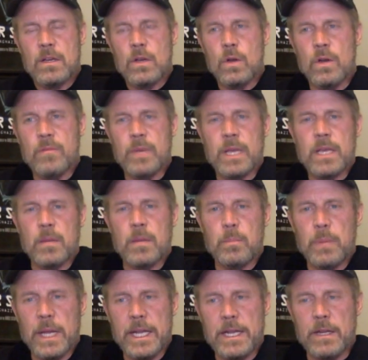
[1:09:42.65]
who have been
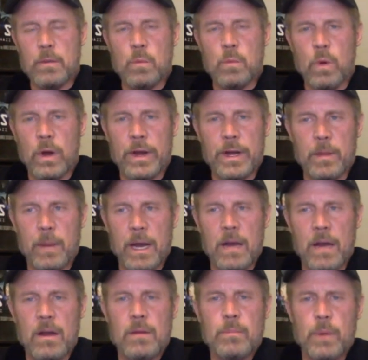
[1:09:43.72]
complaining and worrying
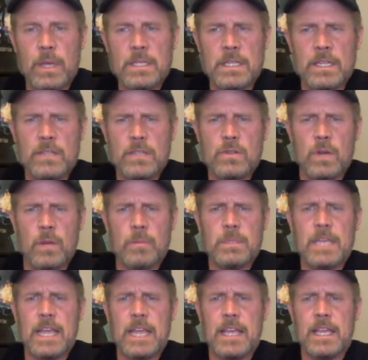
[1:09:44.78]
about President
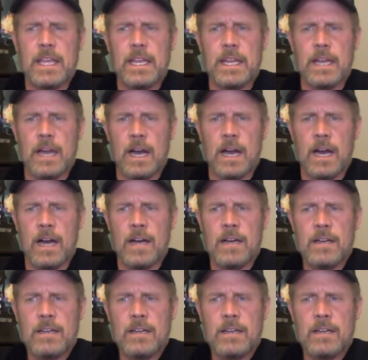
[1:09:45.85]
Trump taking over